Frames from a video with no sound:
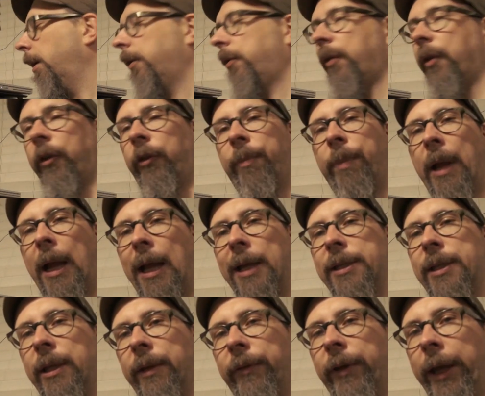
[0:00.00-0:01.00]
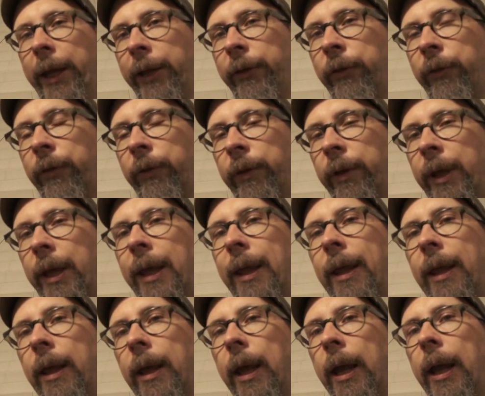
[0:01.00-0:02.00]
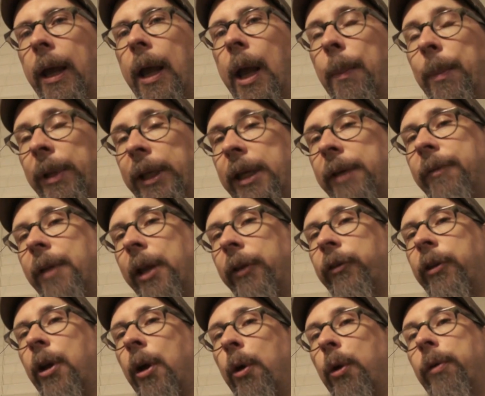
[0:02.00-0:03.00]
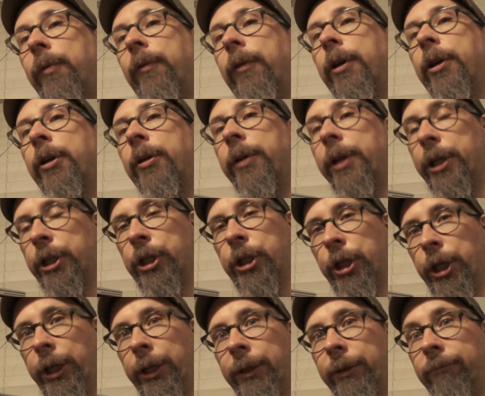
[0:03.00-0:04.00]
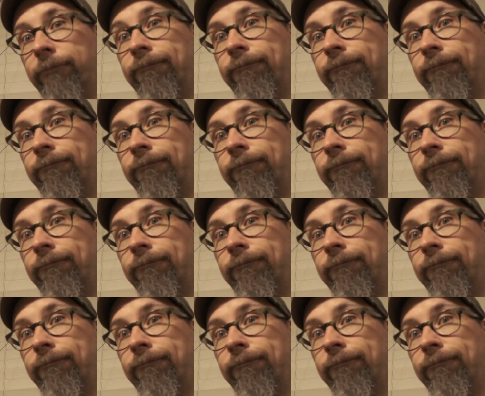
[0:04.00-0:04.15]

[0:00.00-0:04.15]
It says positive hits. I believe that's code for Christian.